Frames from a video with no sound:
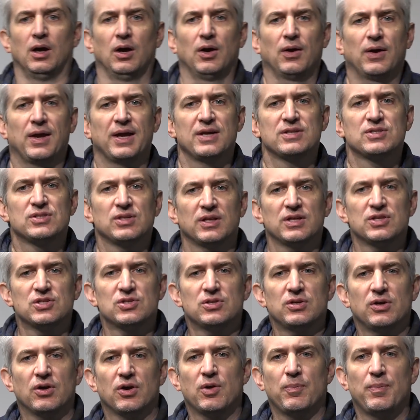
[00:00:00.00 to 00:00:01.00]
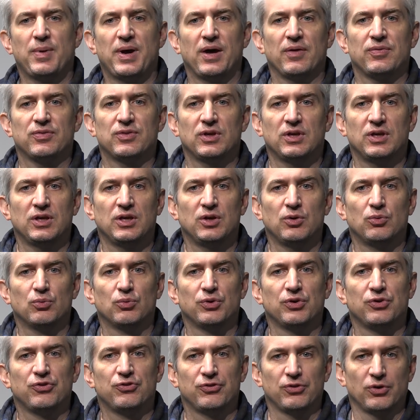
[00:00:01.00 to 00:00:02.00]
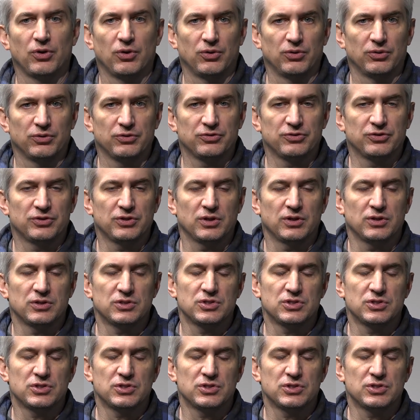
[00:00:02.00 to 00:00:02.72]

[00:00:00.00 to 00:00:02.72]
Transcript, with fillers: Okay, so let's talk about the results.